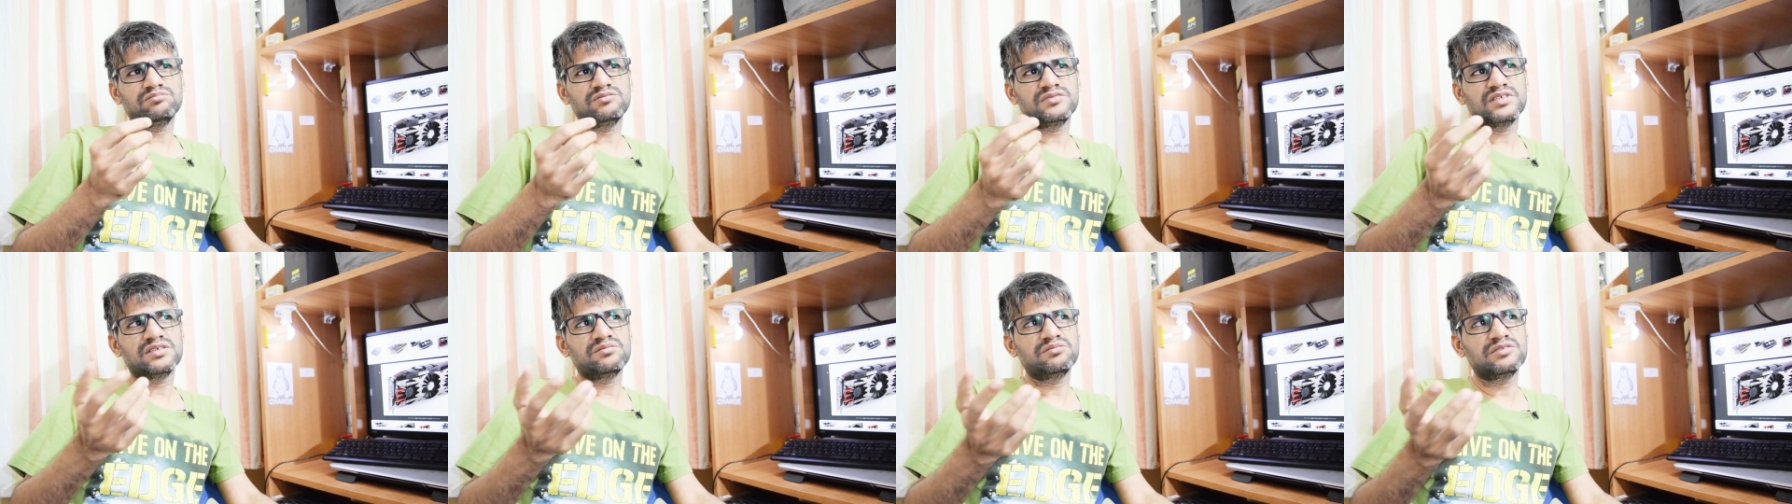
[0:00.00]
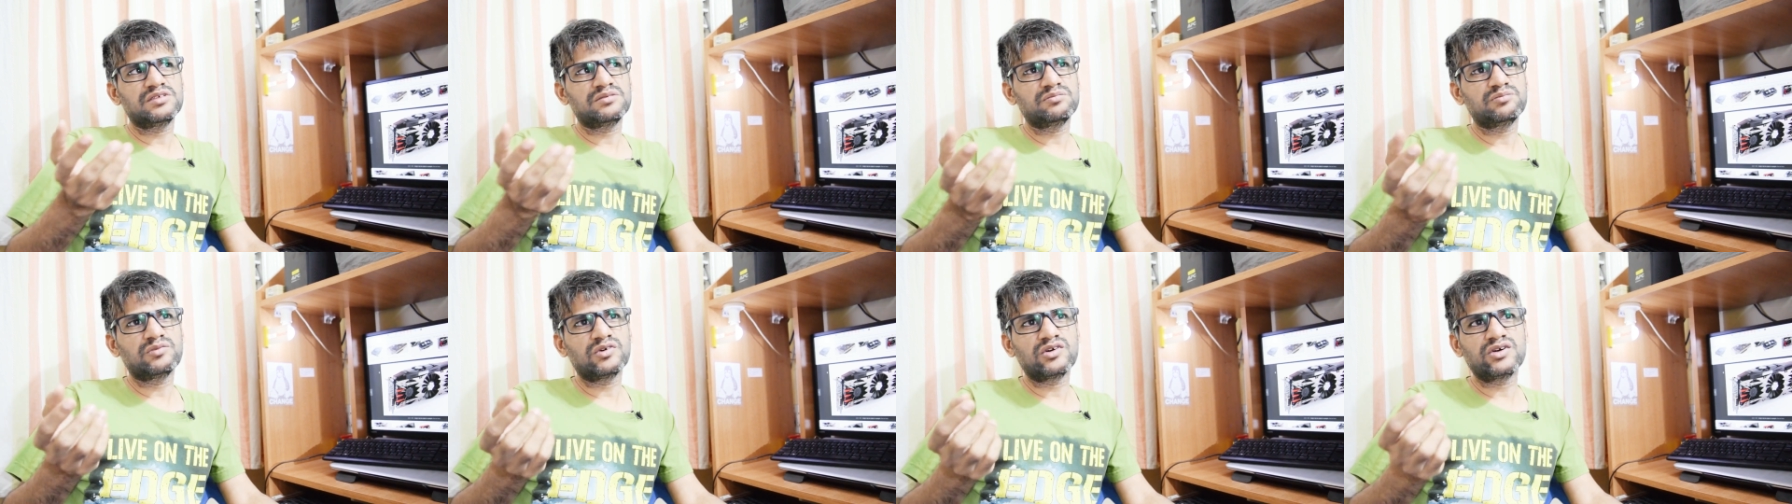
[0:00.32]

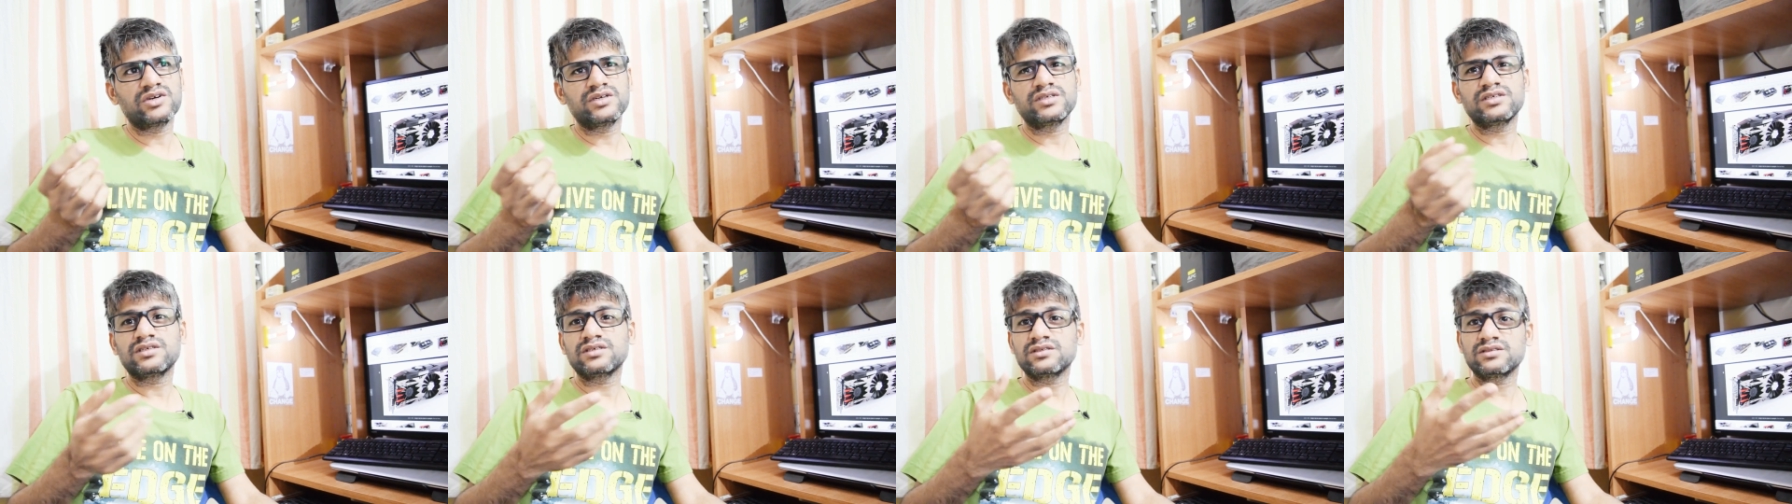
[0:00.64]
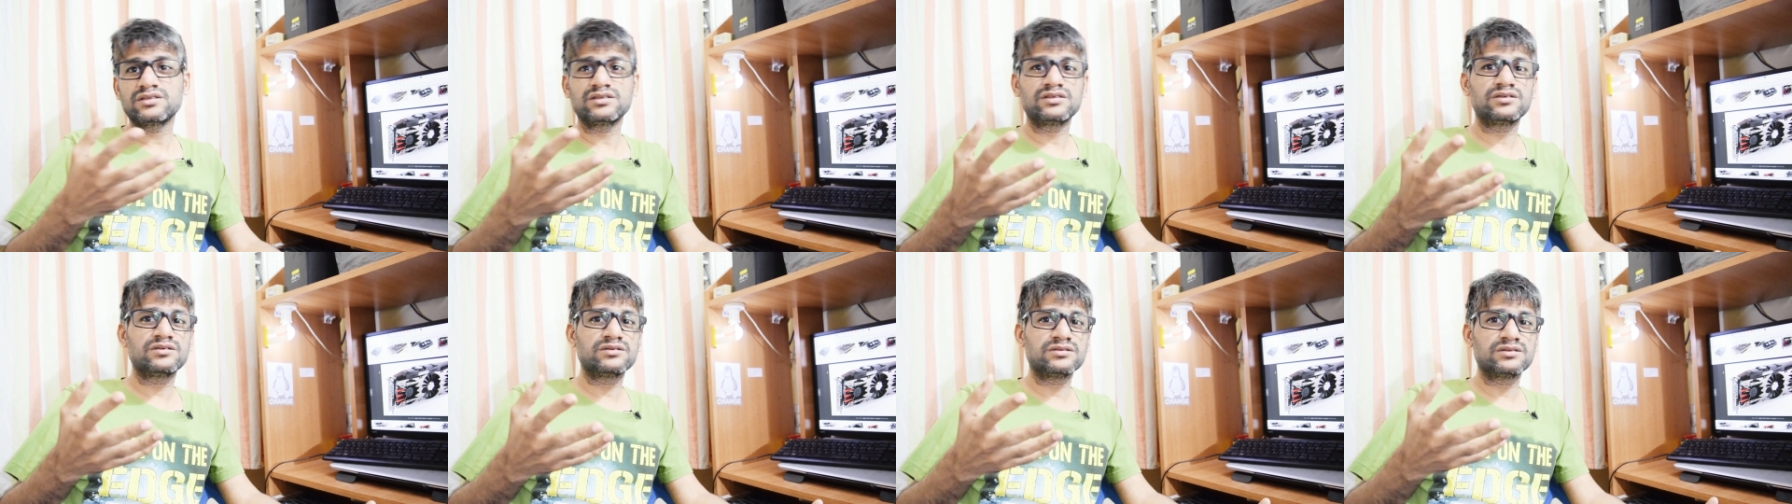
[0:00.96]
maybe zero point
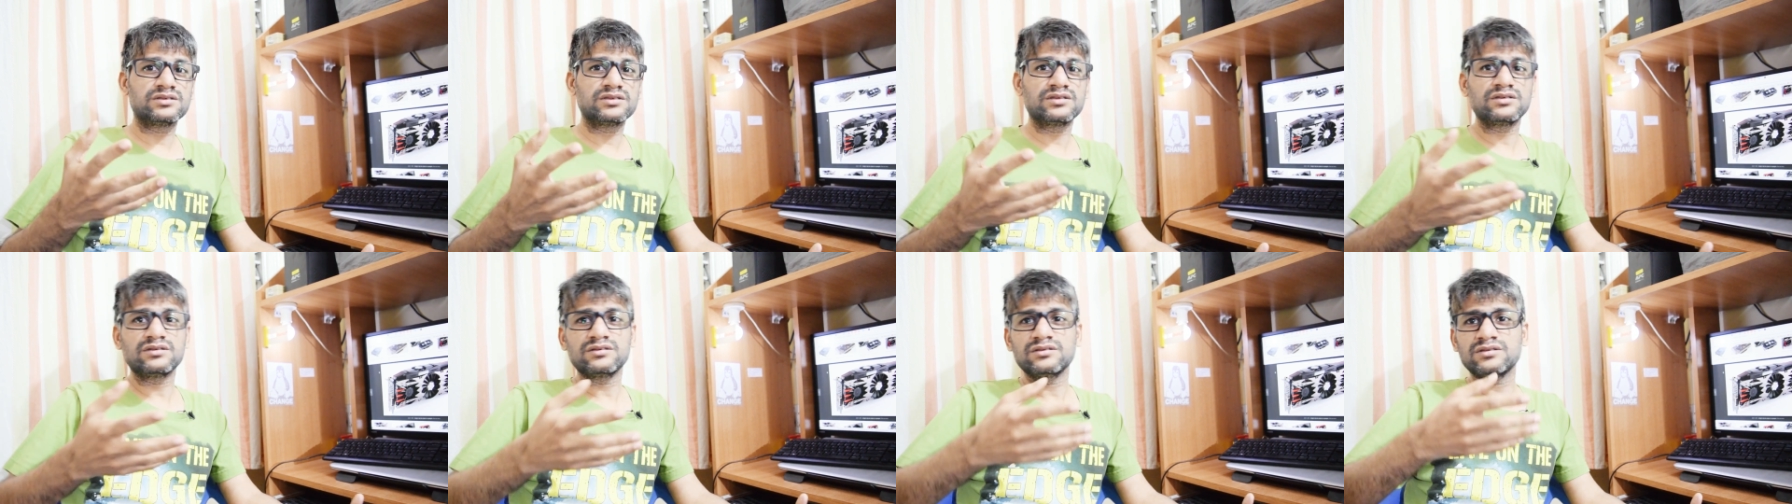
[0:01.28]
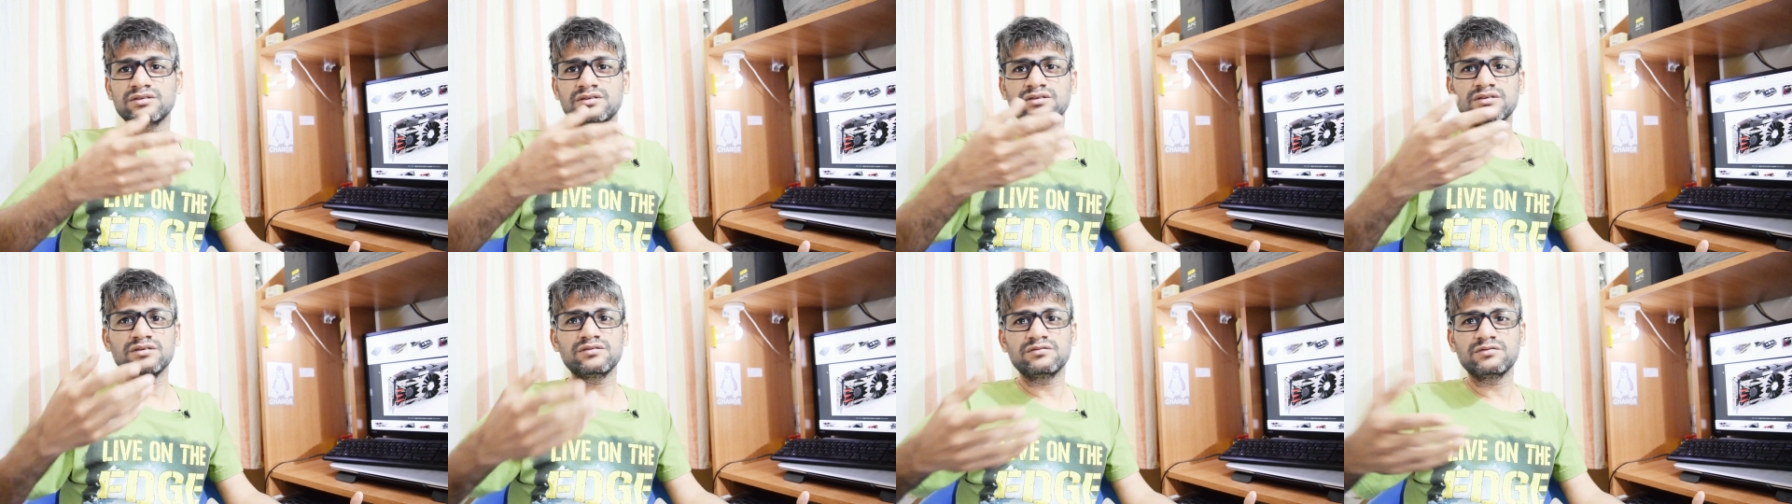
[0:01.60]
zero zero
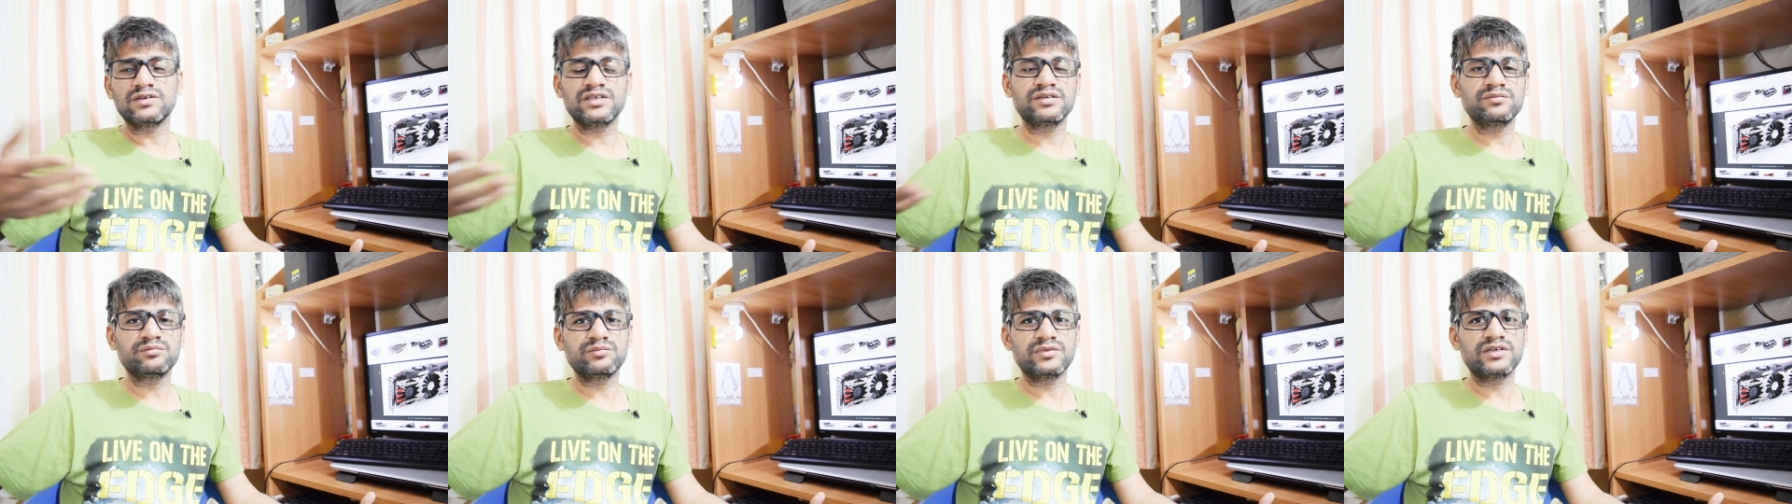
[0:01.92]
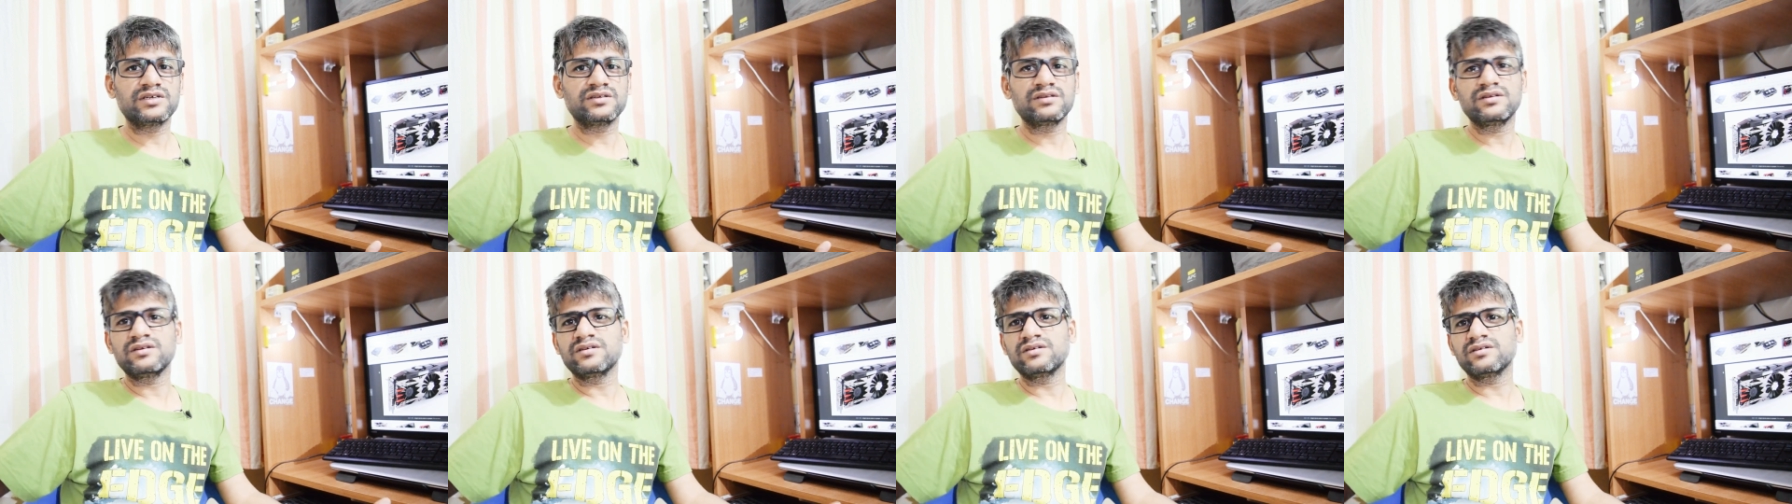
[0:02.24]
zero one
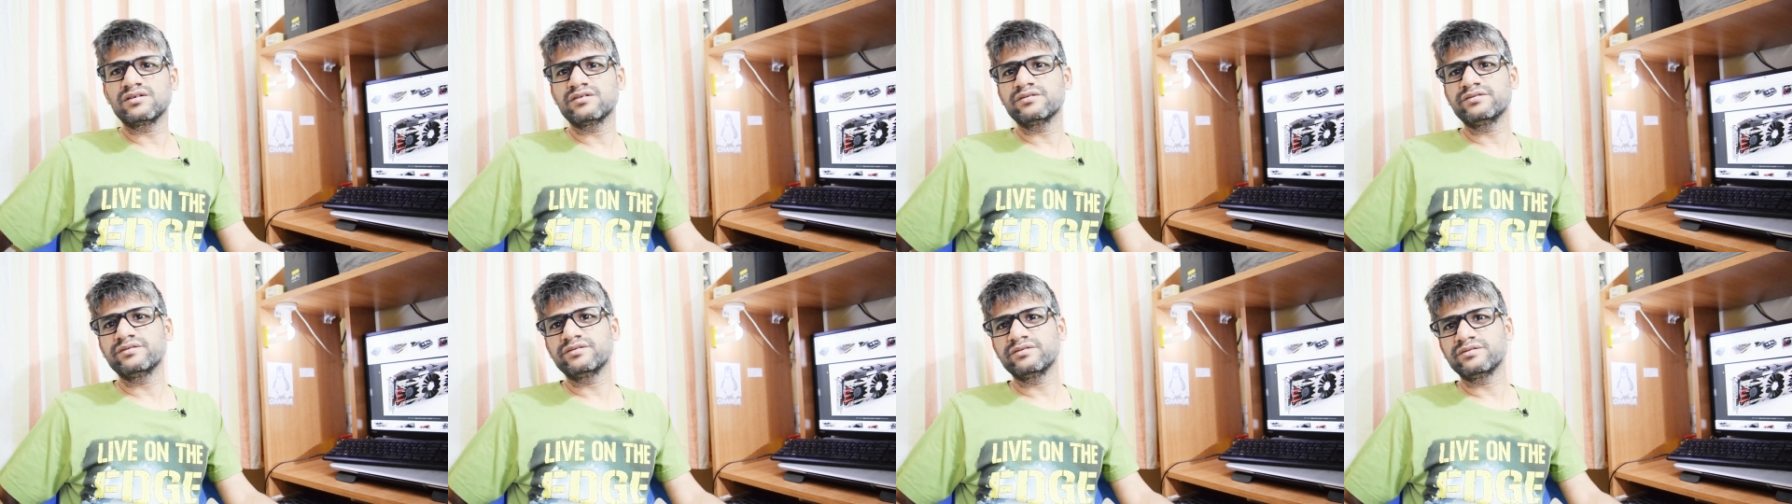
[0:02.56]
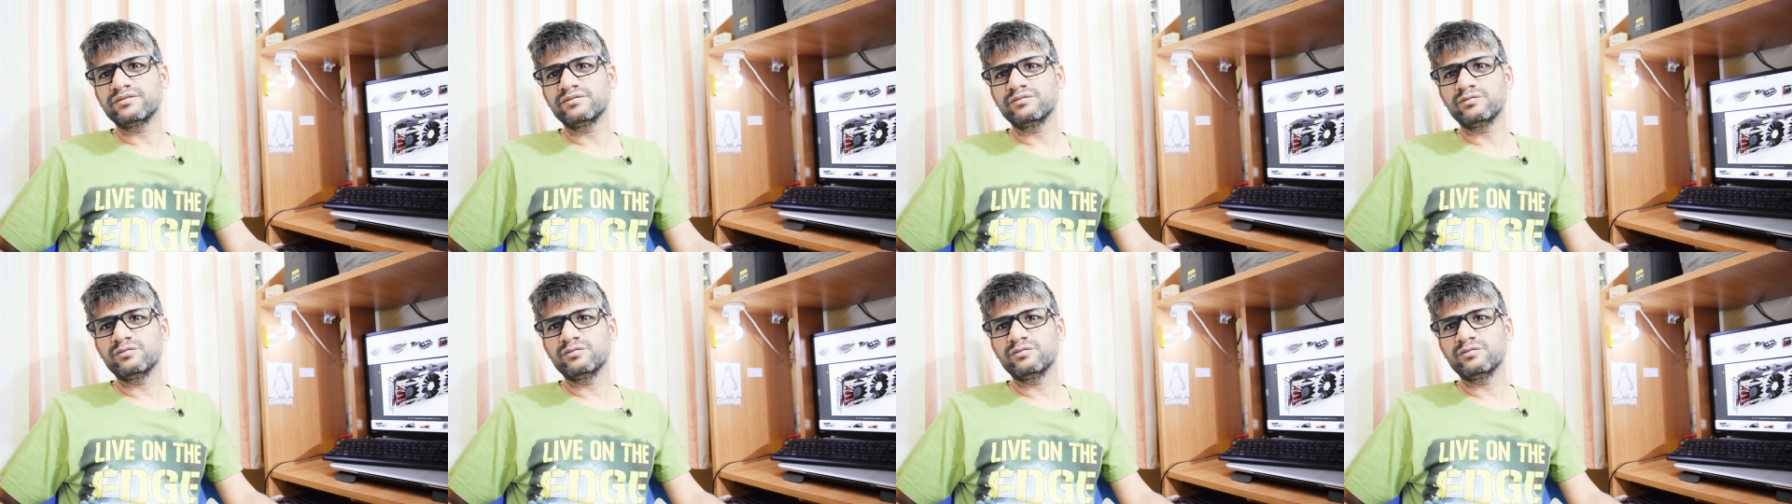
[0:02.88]
percent of